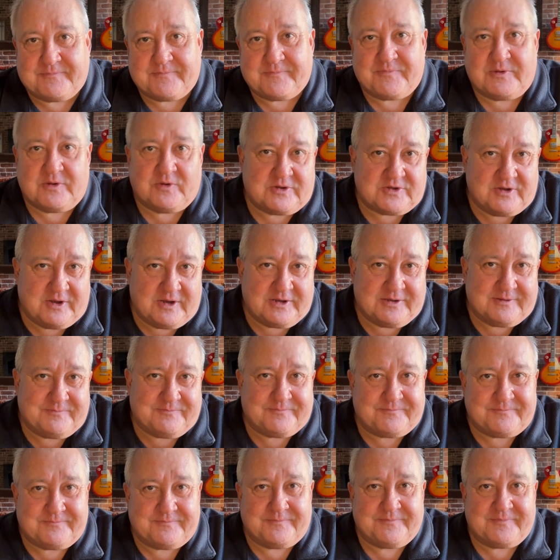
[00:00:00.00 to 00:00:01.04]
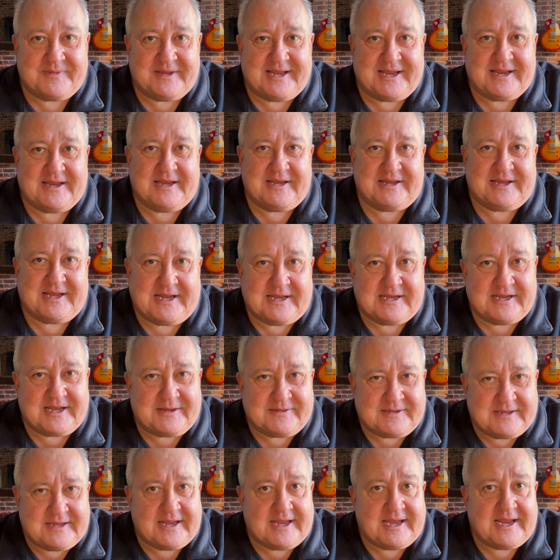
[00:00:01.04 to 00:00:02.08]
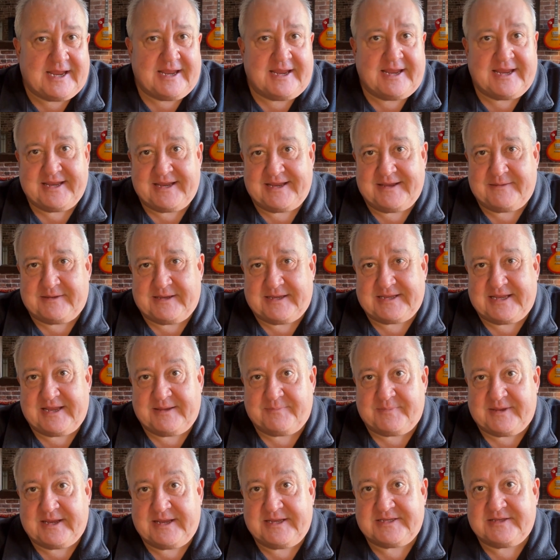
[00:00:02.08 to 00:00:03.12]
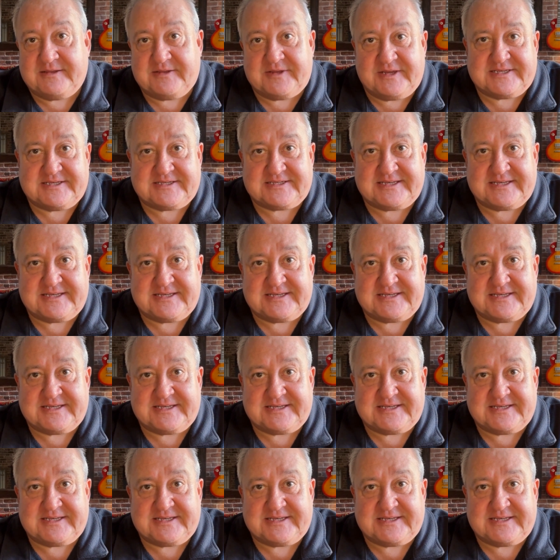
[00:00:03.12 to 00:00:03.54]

or not. And there you have it. If you'd like to email us, our address is